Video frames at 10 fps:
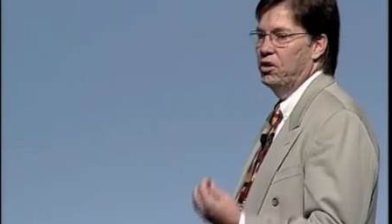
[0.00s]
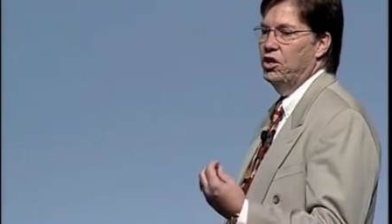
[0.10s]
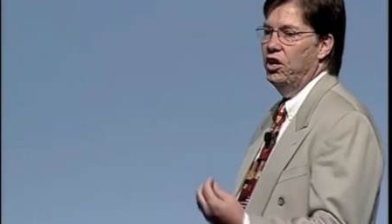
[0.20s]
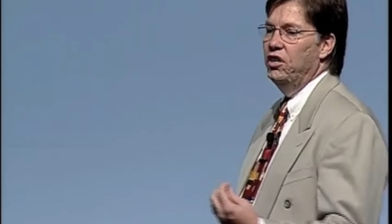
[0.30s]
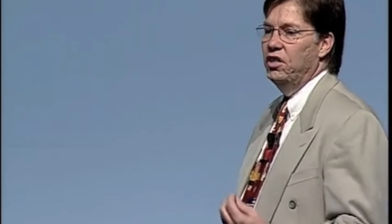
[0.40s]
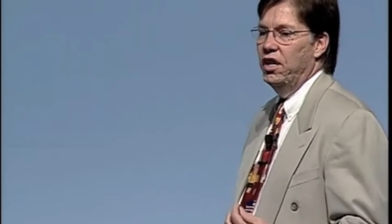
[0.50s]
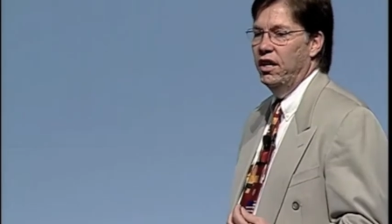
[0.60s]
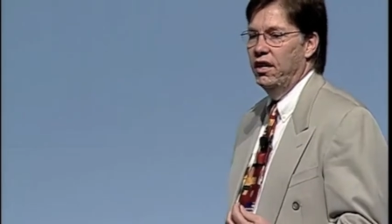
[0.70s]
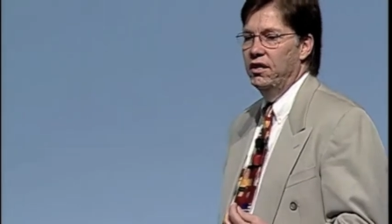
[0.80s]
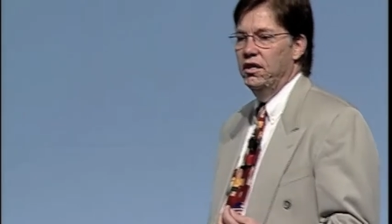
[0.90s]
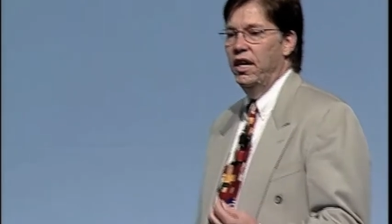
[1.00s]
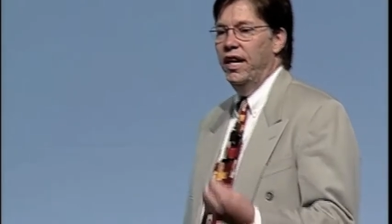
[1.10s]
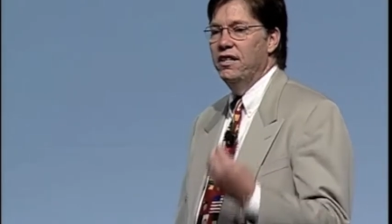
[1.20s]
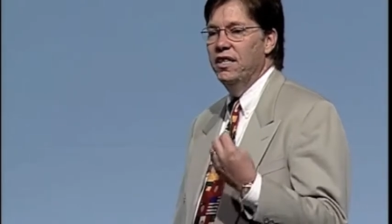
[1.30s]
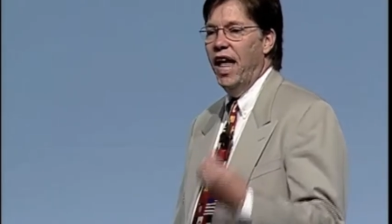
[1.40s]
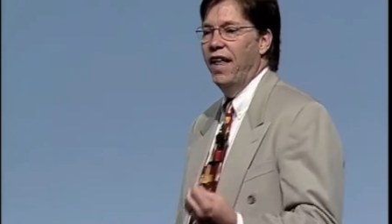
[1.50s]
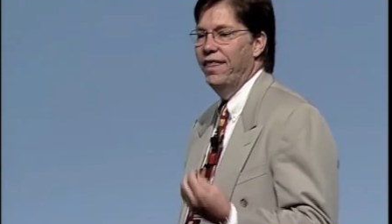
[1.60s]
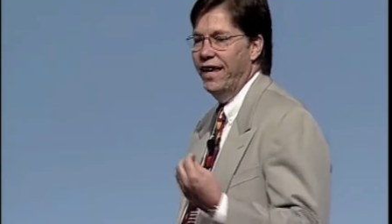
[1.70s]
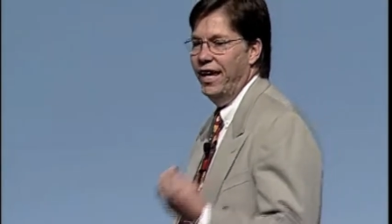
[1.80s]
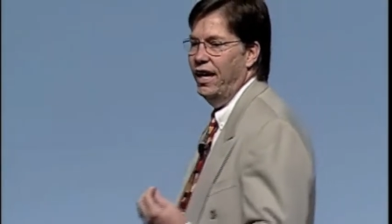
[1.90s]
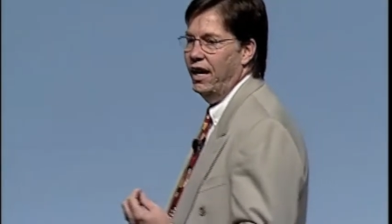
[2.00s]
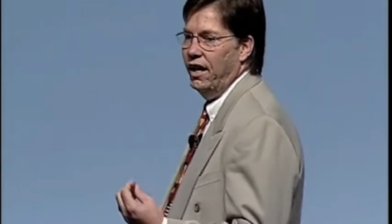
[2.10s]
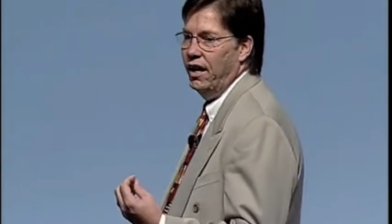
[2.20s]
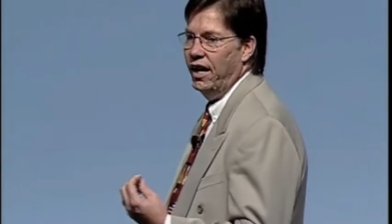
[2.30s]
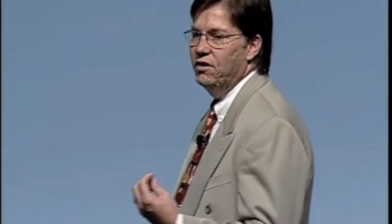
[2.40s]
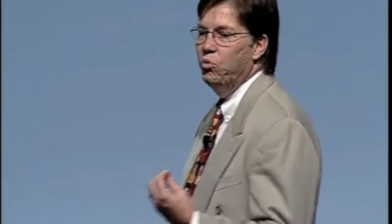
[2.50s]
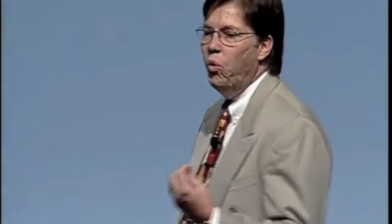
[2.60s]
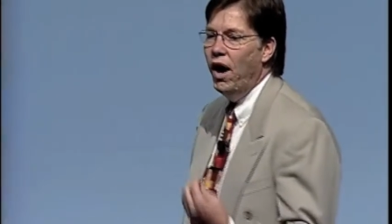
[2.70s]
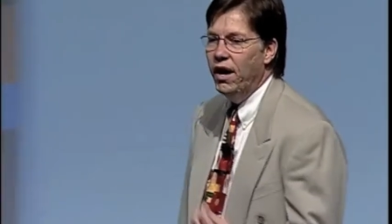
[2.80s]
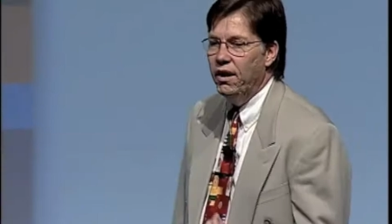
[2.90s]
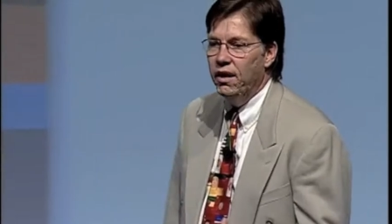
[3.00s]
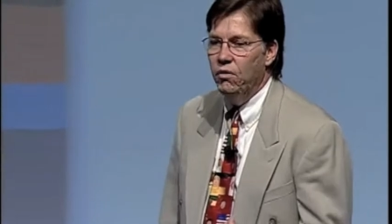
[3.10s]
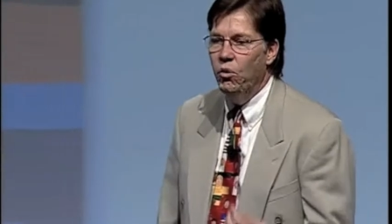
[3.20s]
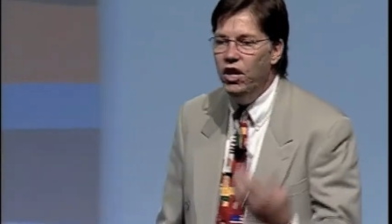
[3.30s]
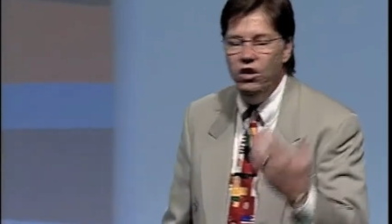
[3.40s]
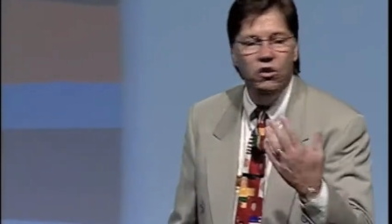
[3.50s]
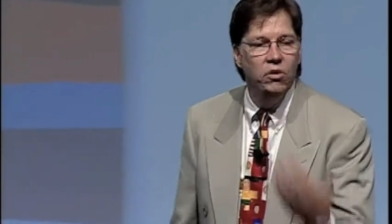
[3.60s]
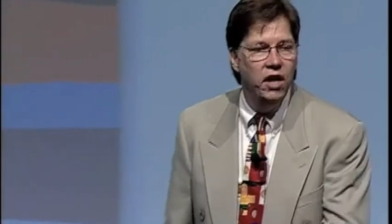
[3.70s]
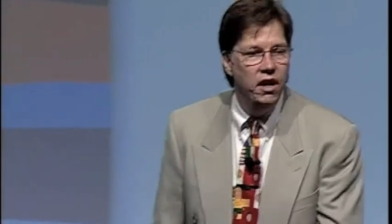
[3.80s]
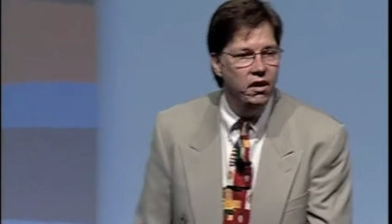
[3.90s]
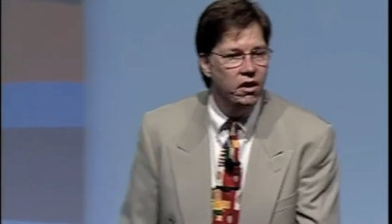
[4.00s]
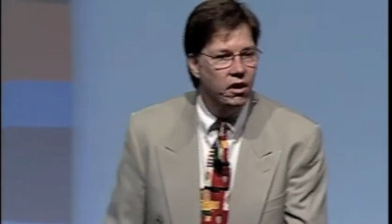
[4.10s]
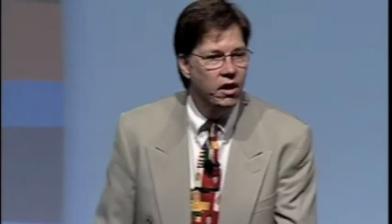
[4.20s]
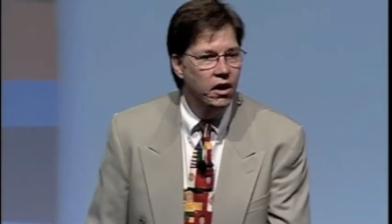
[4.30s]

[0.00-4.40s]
as good as it is, it's not the key. It's what? What are you doing here?